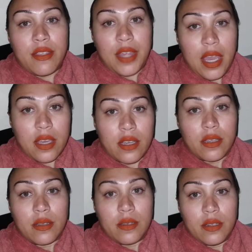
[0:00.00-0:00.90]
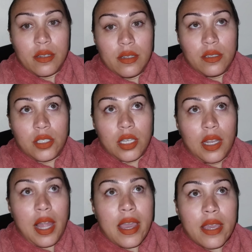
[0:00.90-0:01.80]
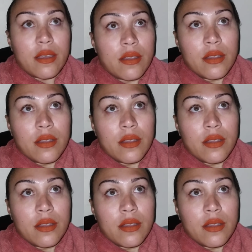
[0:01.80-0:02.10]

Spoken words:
think to like